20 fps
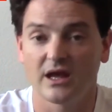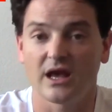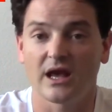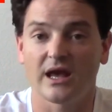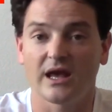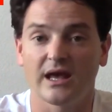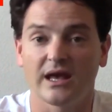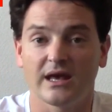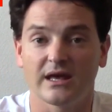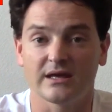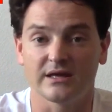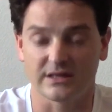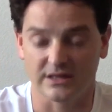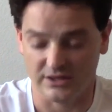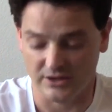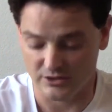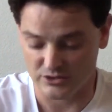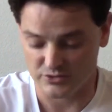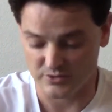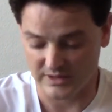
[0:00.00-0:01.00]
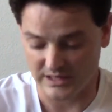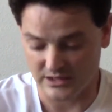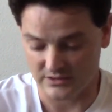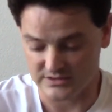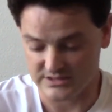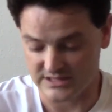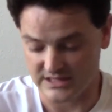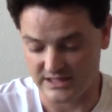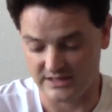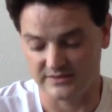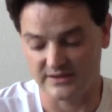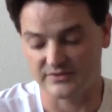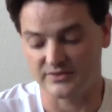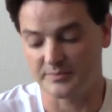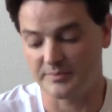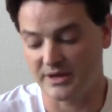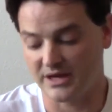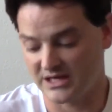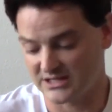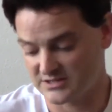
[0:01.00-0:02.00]
and it goes without saying that the
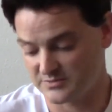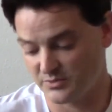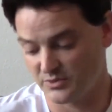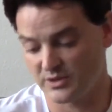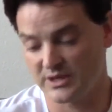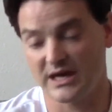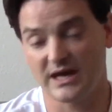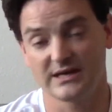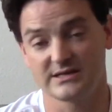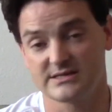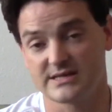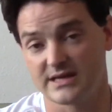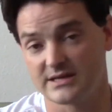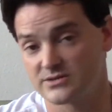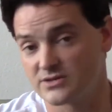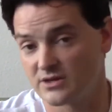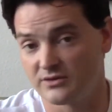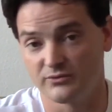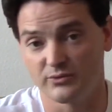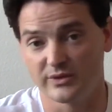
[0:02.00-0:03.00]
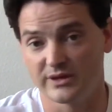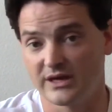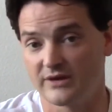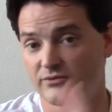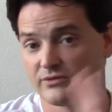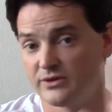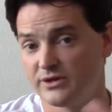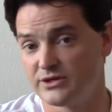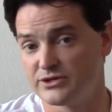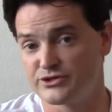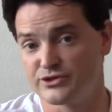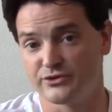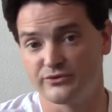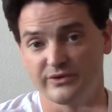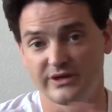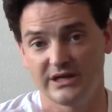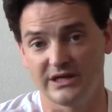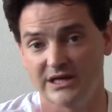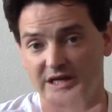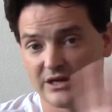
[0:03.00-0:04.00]
possible content of whatever it is you're
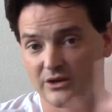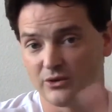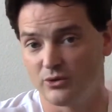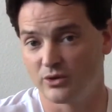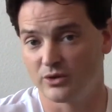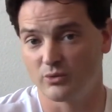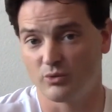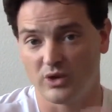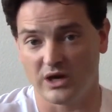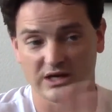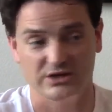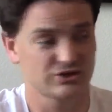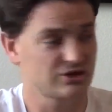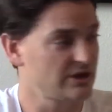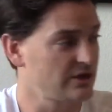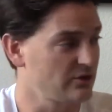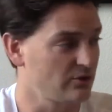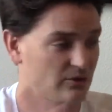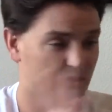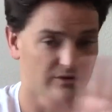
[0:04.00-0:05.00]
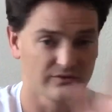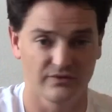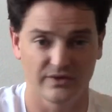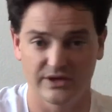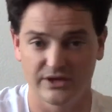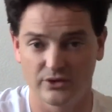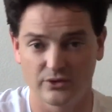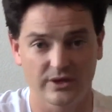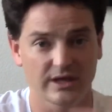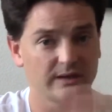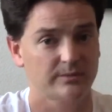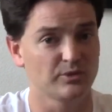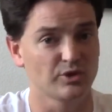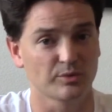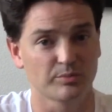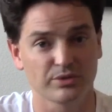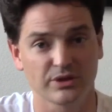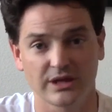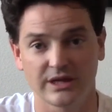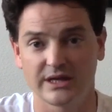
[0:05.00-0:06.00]
reading or watching or the video game you're
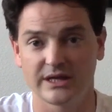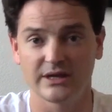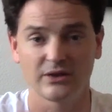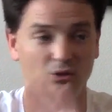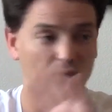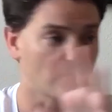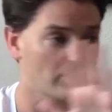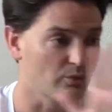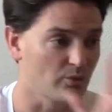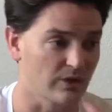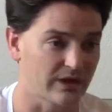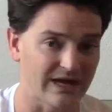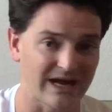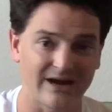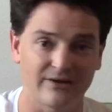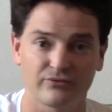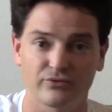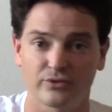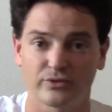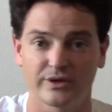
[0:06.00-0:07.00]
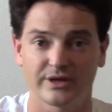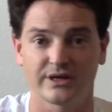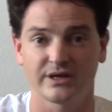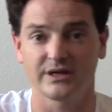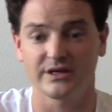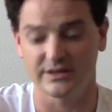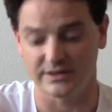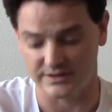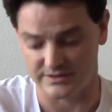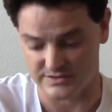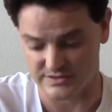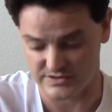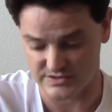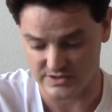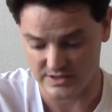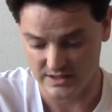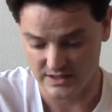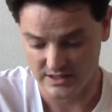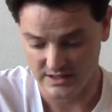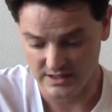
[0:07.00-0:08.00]
playing or whatever it is
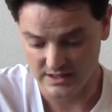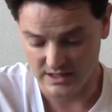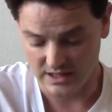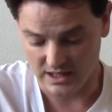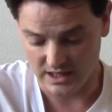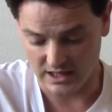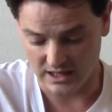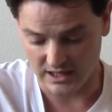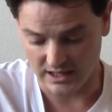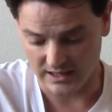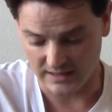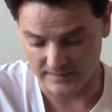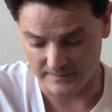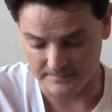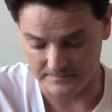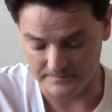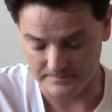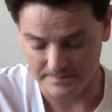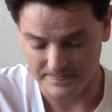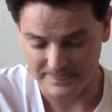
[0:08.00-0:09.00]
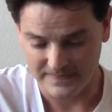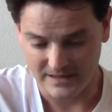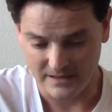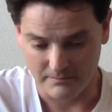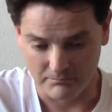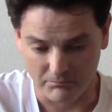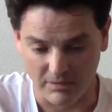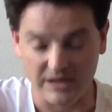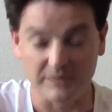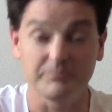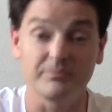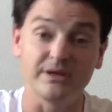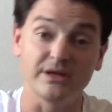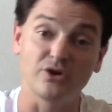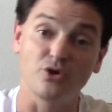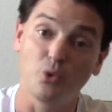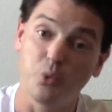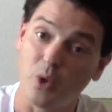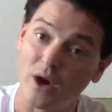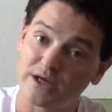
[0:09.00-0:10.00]
might be
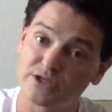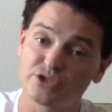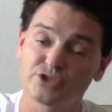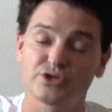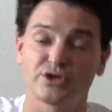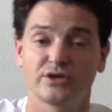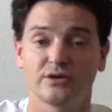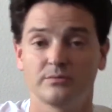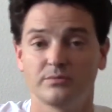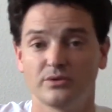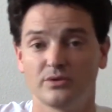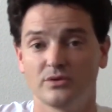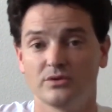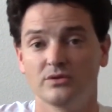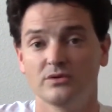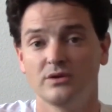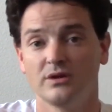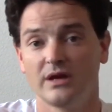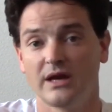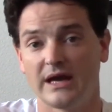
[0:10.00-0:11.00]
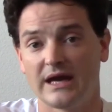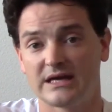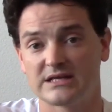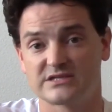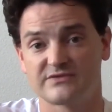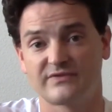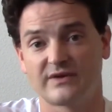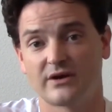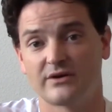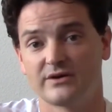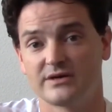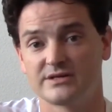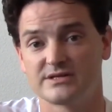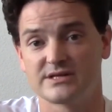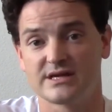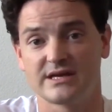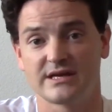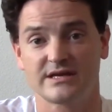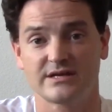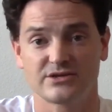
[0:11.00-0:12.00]
questionable as far as
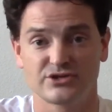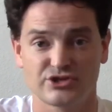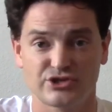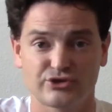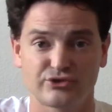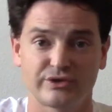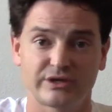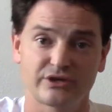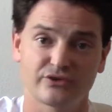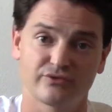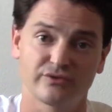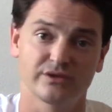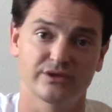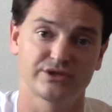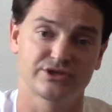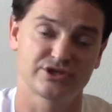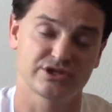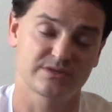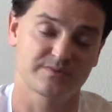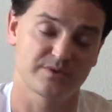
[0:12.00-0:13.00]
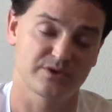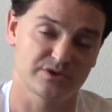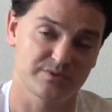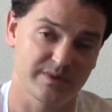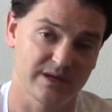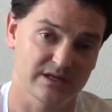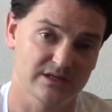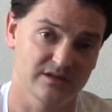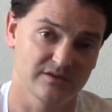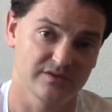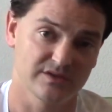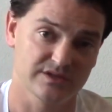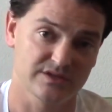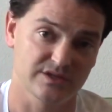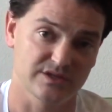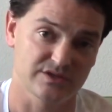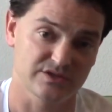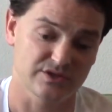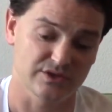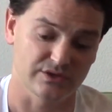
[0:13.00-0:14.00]
a strict religious perspective is
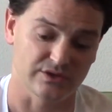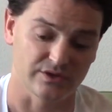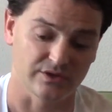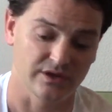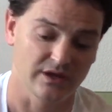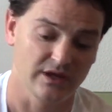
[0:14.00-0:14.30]
concerned.